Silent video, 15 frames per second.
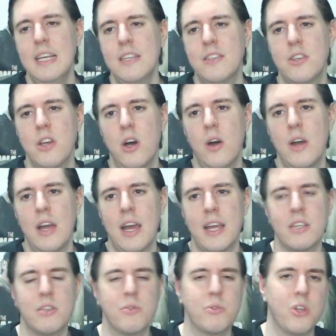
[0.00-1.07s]
So, yeah, I
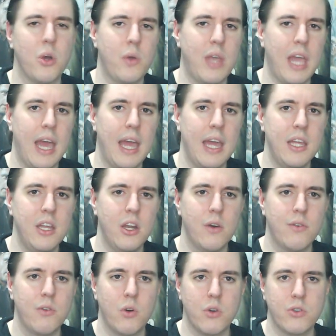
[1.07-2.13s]
guess it was okay. You
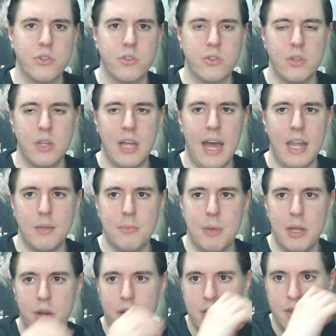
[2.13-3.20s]
know, of course, Halle
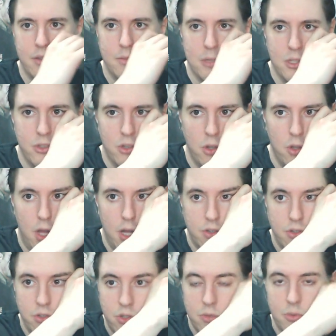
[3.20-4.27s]
Berry, it's been so long
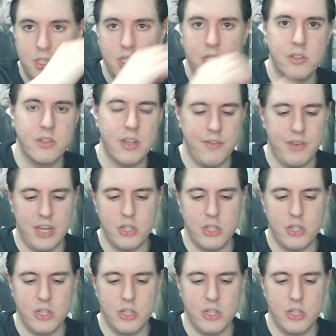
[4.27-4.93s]
since she was in and stuff.